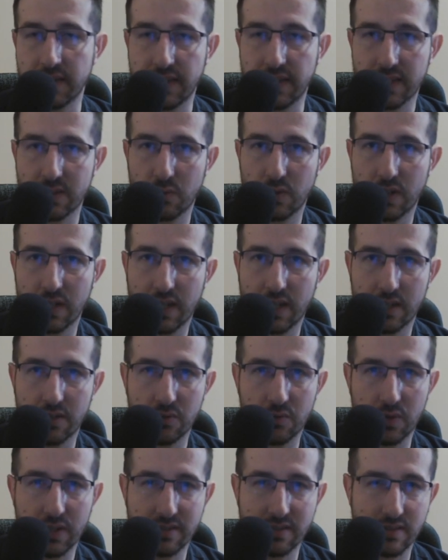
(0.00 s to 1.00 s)
That's why I
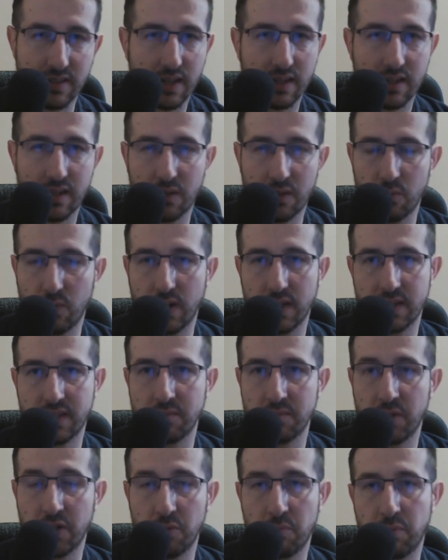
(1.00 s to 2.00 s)
knew exactly what
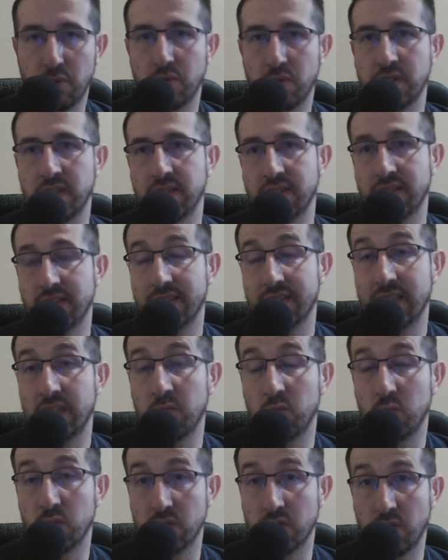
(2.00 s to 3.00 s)
my opponent
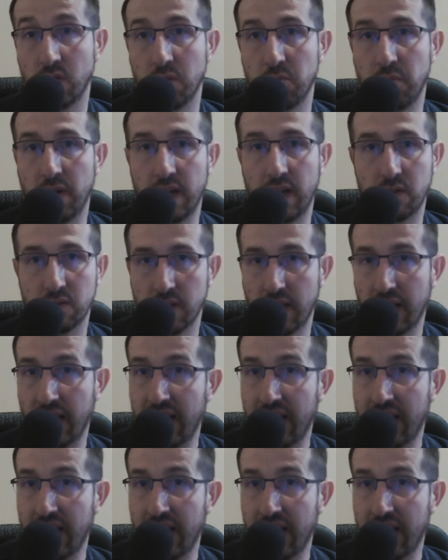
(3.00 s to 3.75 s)
team was all about.